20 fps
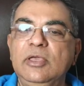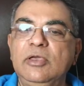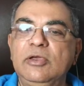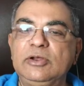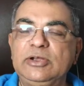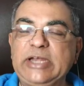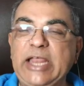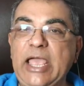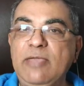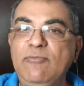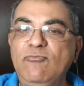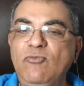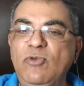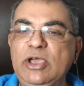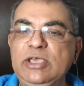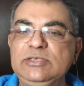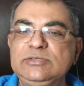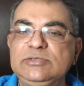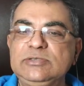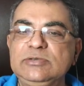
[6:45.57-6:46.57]
time
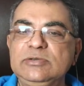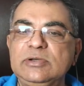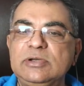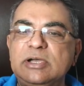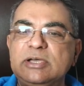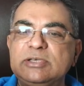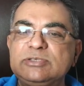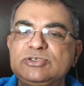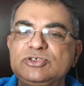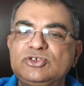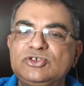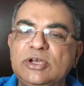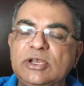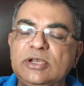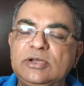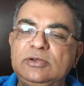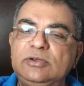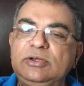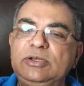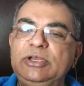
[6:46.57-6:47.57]
wise,
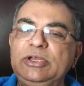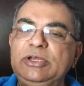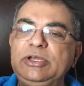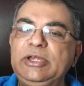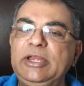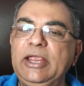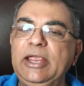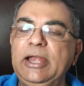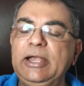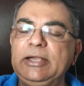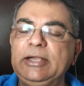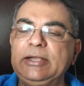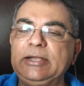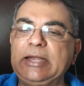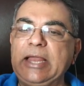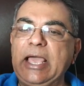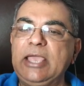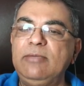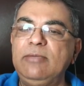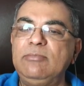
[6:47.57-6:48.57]
construct detailed
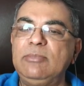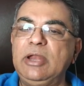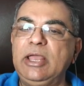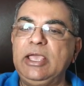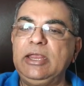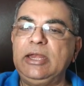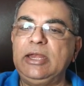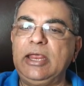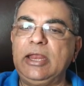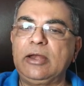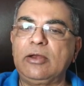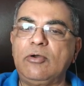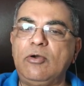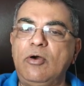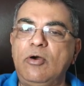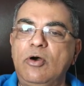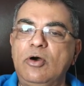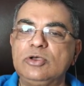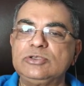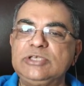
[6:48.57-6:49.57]
timeline and
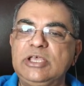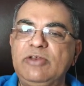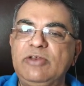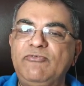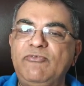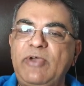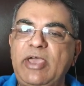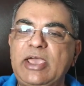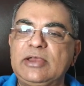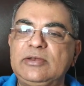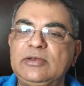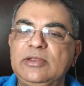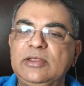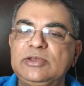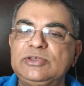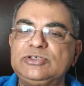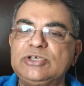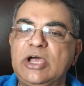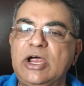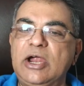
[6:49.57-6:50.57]
causal factor
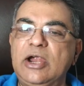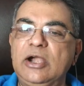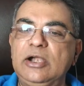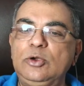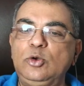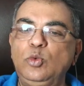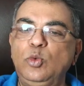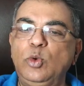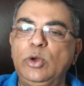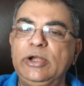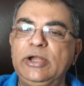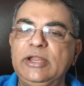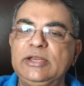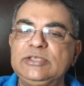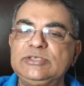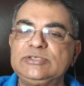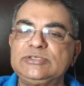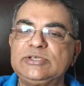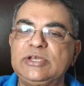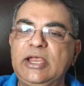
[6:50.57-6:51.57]
chart to
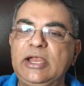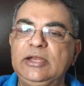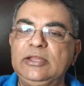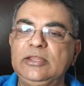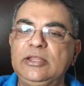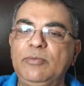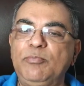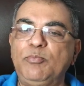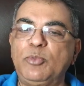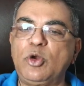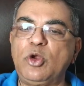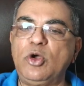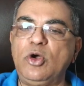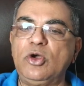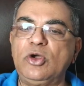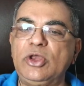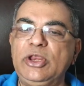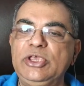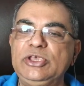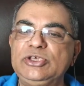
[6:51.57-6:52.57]
understand the
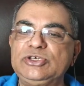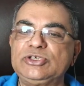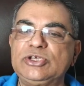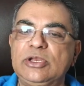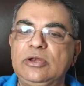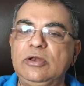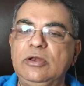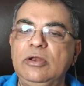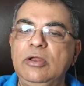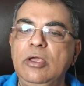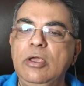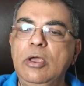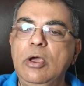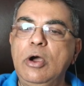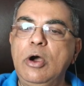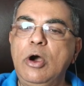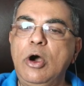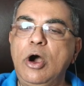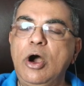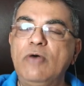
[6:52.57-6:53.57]
progression
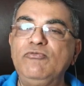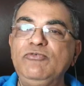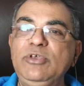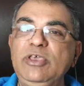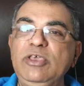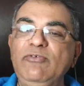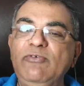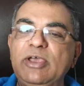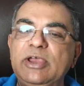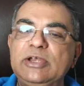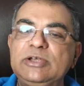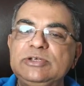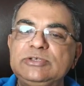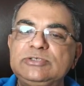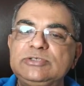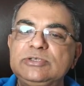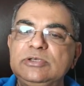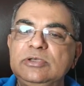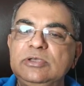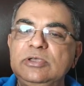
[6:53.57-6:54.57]
of
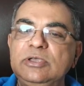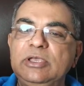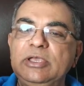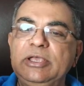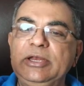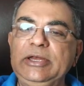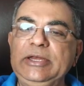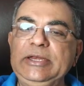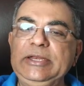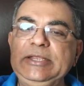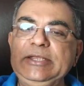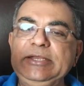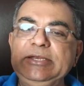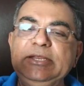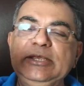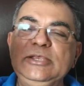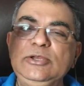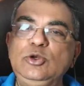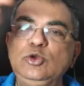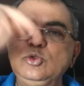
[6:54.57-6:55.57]
events
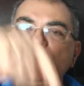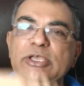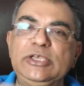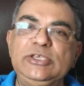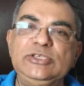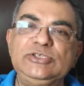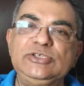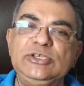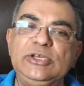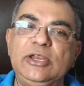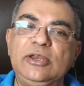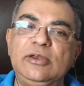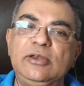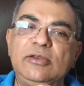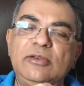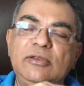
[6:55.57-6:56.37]
leading to the incident.